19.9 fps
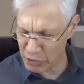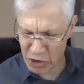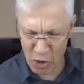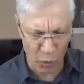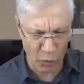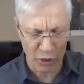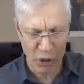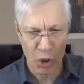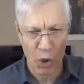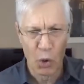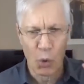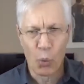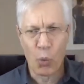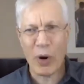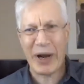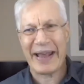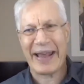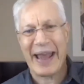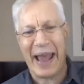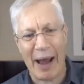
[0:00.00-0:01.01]
told,
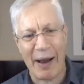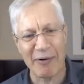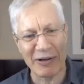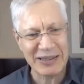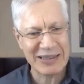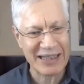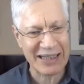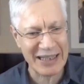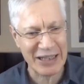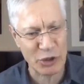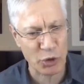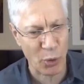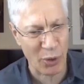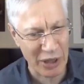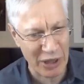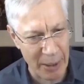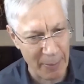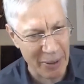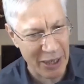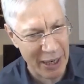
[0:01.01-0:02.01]
were guaranteed to
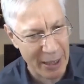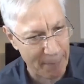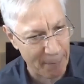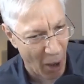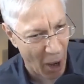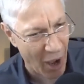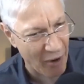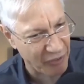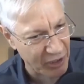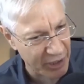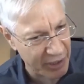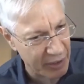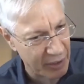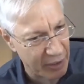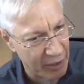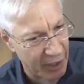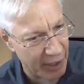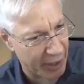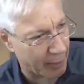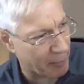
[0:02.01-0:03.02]
eliminate poverty
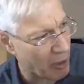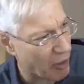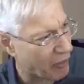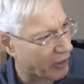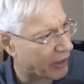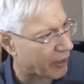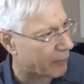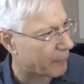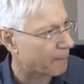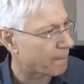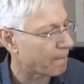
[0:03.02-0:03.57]
in America.